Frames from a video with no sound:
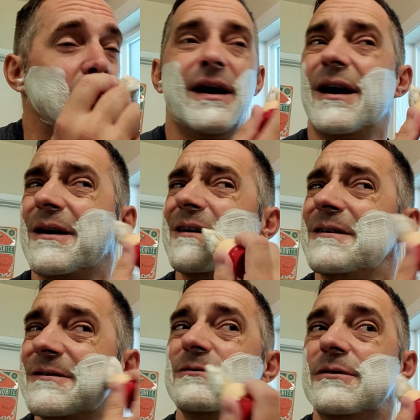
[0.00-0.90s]
Yeah,
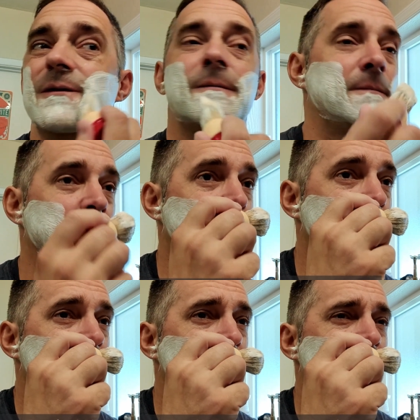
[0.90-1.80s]
ooh.
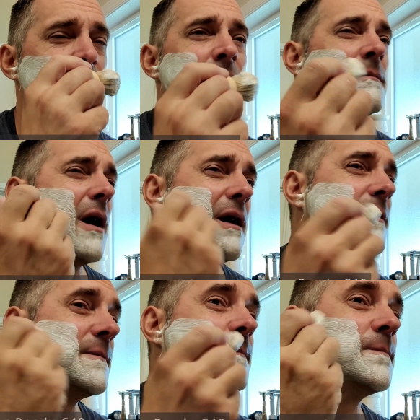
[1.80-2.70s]
Ah,
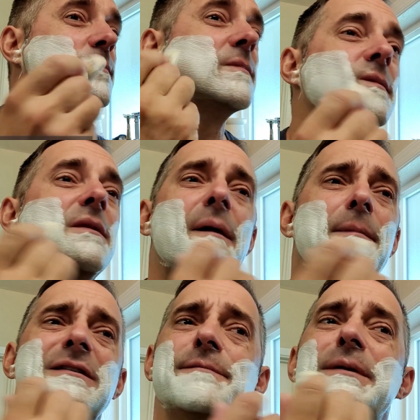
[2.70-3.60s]
that
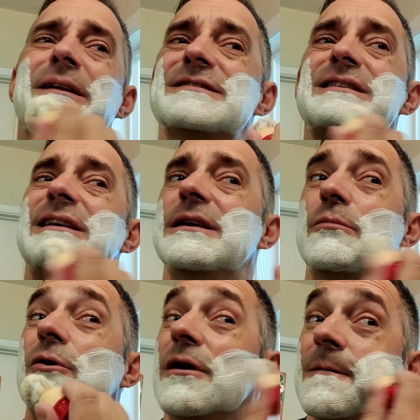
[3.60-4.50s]
must have been a stinky
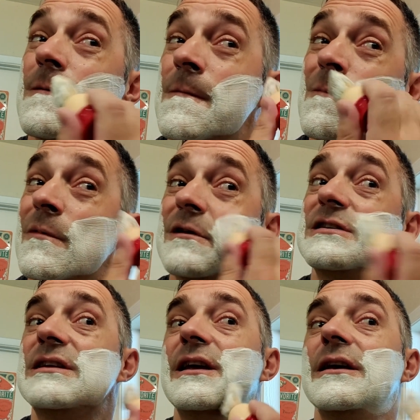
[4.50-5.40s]
boar. The
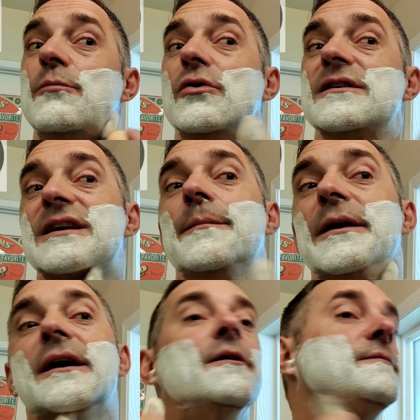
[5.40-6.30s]
stinky boar is
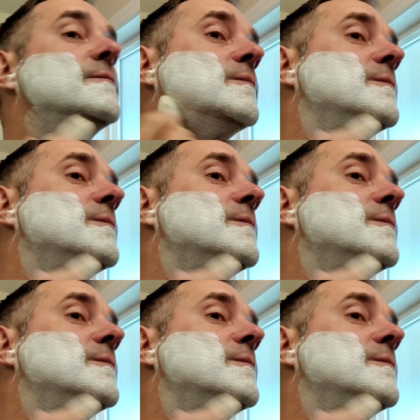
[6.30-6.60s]
coming out.